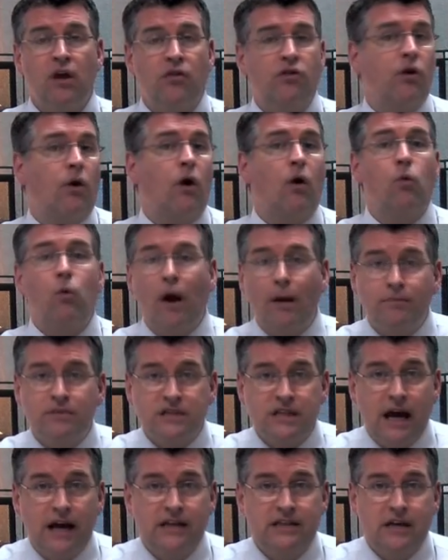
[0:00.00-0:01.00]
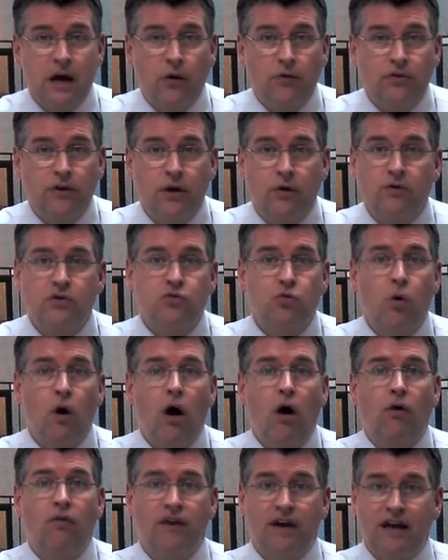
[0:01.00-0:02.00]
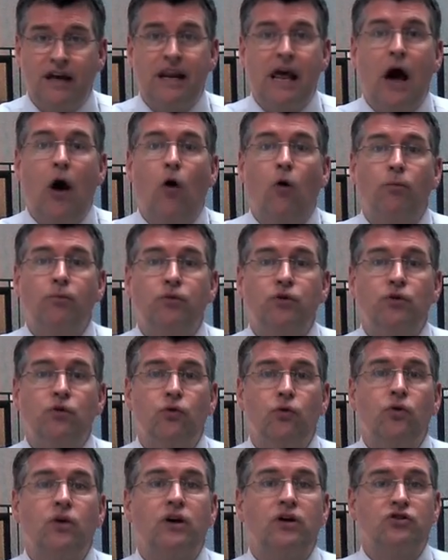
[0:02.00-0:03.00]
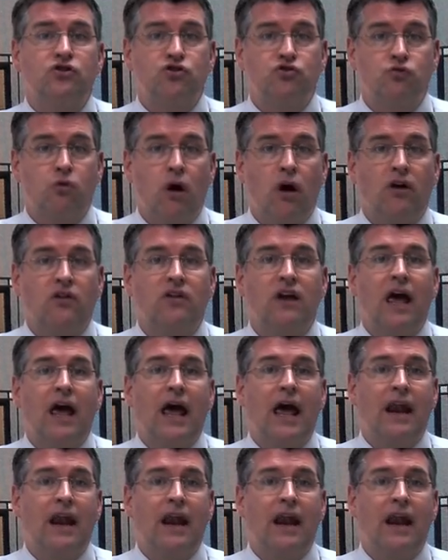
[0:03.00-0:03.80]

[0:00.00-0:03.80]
There are websites out there as well that can help you construct